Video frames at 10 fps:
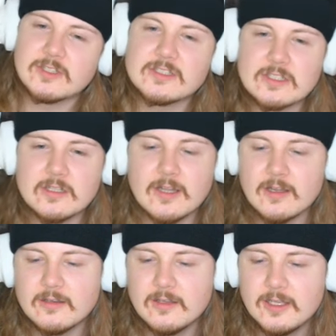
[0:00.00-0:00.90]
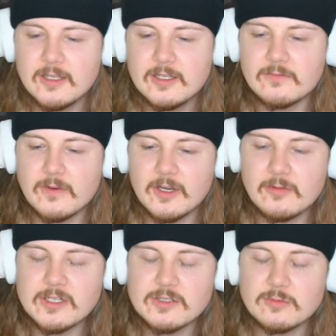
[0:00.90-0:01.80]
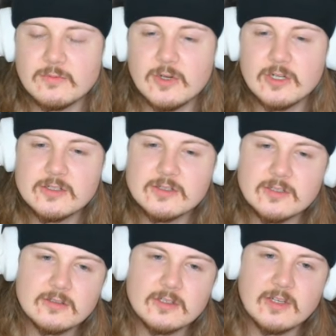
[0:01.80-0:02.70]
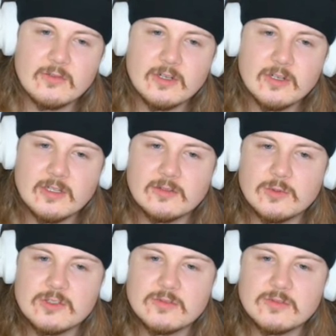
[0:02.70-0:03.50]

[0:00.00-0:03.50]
And then the federation reversed the verdict, which